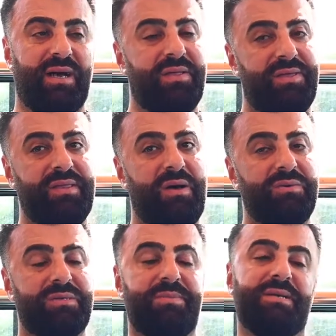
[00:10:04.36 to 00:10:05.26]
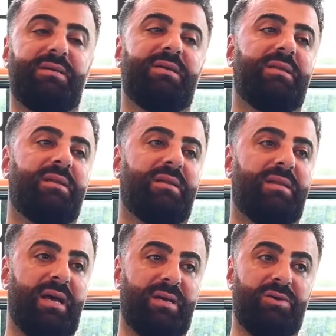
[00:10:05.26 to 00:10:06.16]
I think that was the best thing
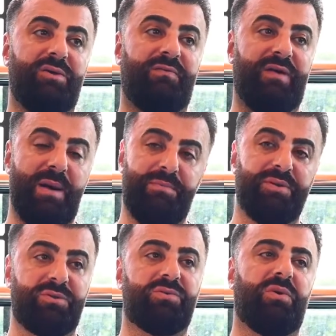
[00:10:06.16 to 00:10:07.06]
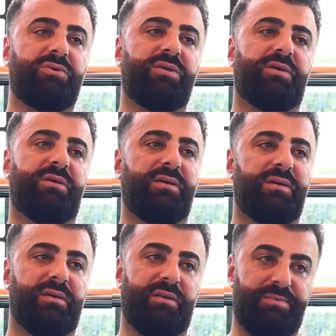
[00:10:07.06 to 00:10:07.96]
that could have happened to Rawsha,
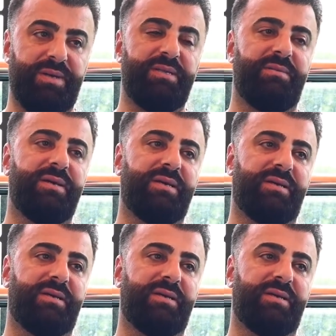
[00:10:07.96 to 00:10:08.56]
the pandemic.